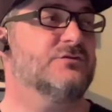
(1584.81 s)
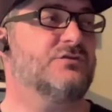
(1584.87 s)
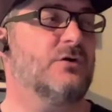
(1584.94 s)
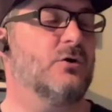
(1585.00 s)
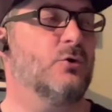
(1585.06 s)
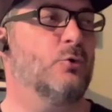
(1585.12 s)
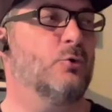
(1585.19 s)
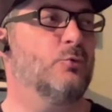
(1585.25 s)

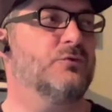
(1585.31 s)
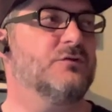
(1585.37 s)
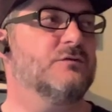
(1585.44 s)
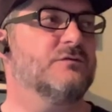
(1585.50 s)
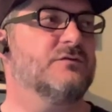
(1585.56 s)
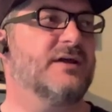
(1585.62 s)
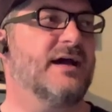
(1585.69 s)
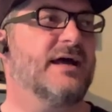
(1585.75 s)
So
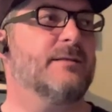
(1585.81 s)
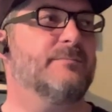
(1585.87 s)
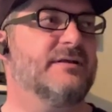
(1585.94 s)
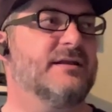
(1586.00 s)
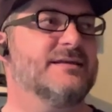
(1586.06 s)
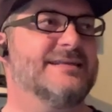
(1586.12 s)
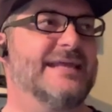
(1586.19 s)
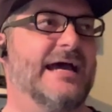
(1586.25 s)
you've got
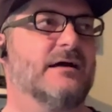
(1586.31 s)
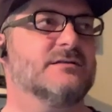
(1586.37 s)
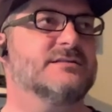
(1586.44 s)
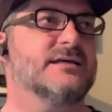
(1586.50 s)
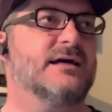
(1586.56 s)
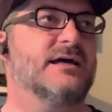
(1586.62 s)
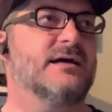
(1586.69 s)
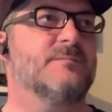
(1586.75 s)
a bit of
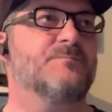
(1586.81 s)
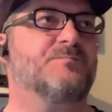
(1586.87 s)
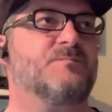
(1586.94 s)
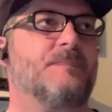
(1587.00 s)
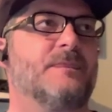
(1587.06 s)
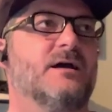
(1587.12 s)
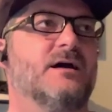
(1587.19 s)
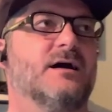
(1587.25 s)

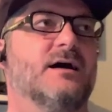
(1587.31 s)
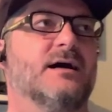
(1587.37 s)
downtime.